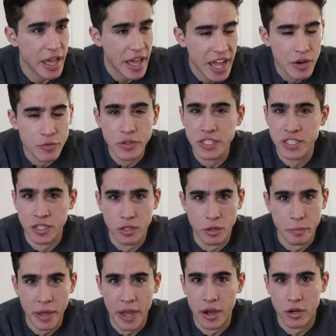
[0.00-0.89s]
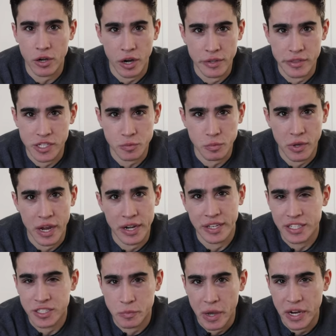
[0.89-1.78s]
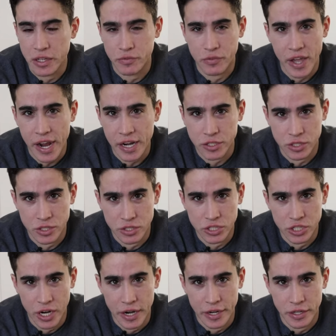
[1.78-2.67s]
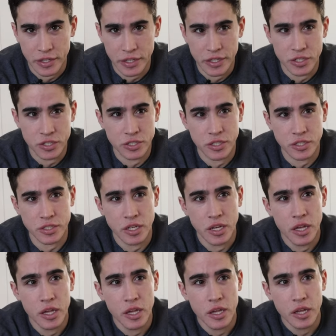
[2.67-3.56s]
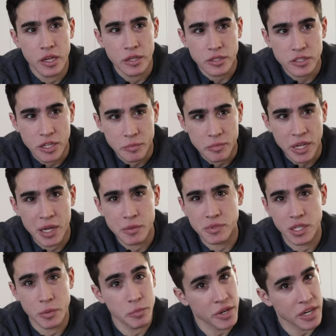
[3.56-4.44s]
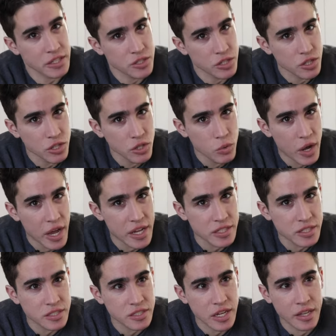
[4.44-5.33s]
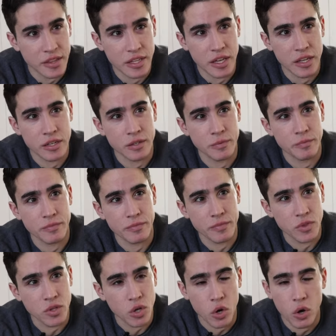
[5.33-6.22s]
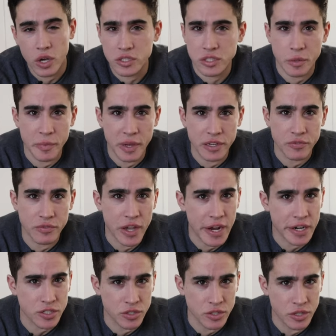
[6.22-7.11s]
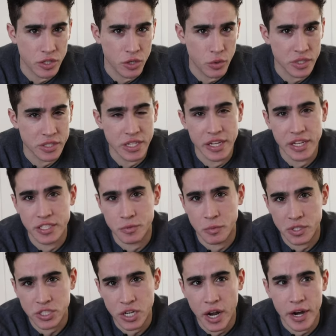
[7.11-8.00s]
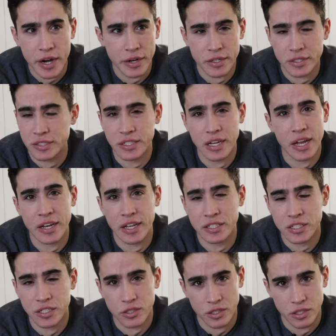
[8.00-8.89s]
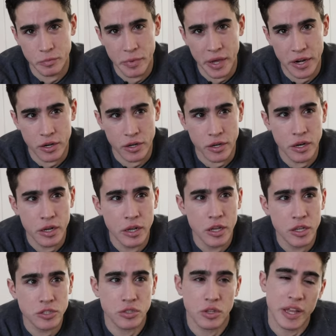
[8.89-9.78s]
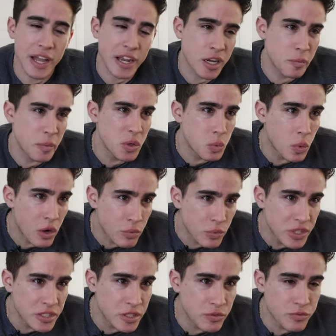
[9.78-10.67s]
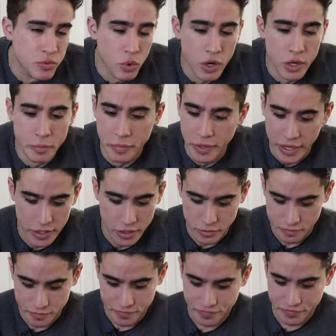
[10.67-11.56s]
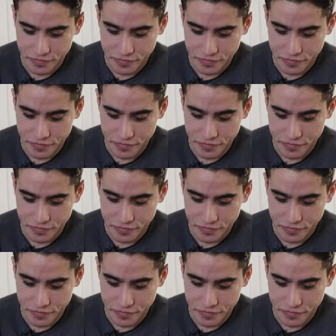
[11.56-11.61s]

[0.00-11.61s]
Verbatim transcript: every single powder on this planet is manufactured in China. It's just sometimes they bring it to the US and then the cost to manufacture in the USA is much higher. It's not necessarily better. So that could be one reason for it, but